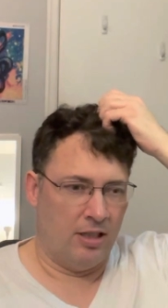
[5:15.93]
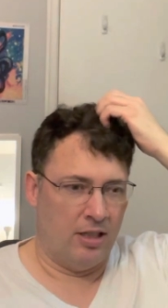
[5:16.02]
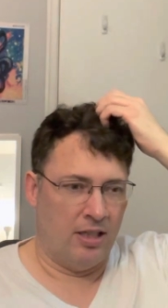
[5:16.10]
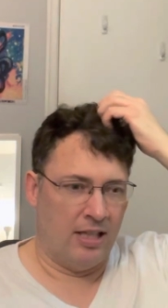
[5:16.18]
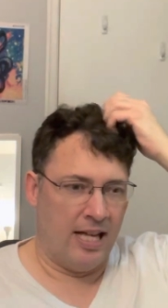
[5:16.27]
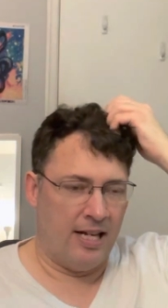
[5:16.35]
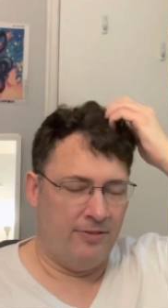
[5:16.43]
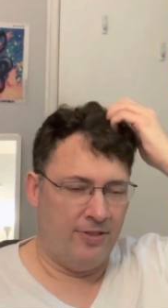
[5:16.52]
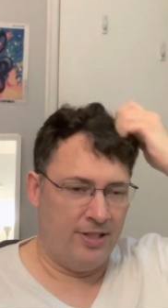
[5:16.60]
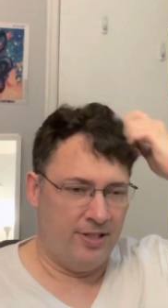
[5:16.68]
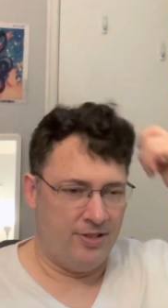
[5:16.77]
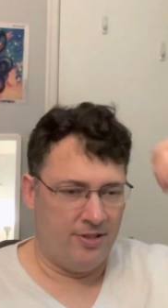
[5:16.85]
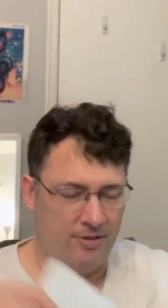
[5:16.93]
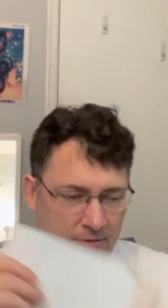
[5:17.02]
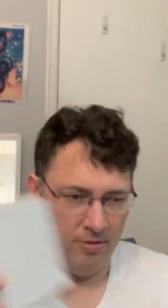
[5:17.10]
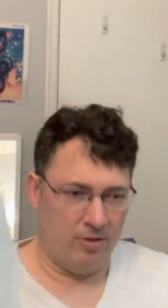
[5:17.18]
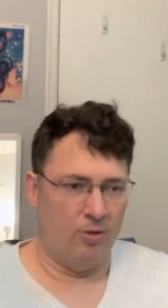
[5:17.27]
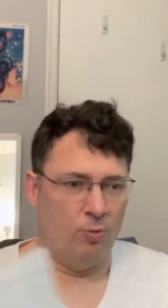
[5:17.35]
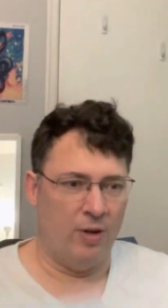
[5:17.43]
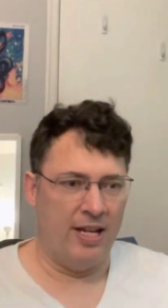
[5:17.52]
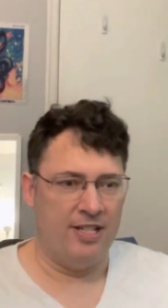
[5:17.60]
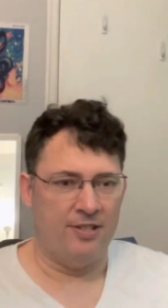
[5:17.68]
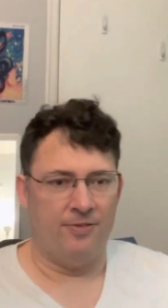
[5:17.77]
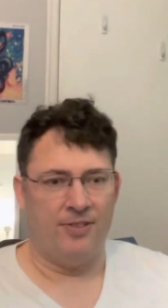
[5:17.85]
lot of his
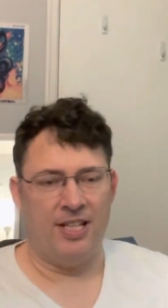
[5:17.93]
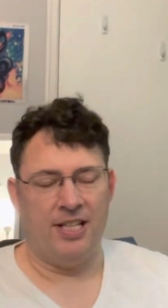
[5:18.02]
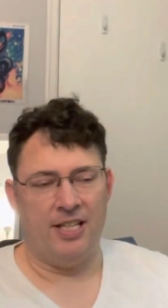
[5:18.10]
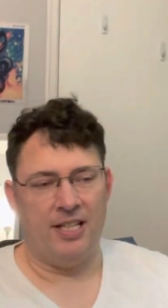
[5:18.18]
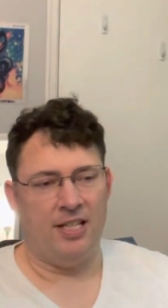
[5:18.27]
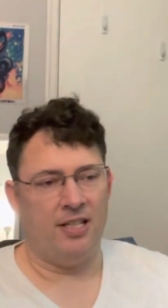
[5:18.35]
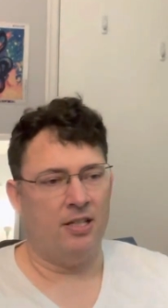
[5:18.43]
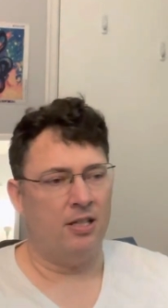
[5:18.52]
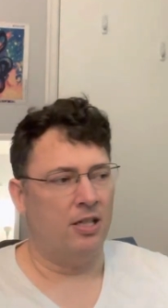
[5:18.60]
ways of thinking.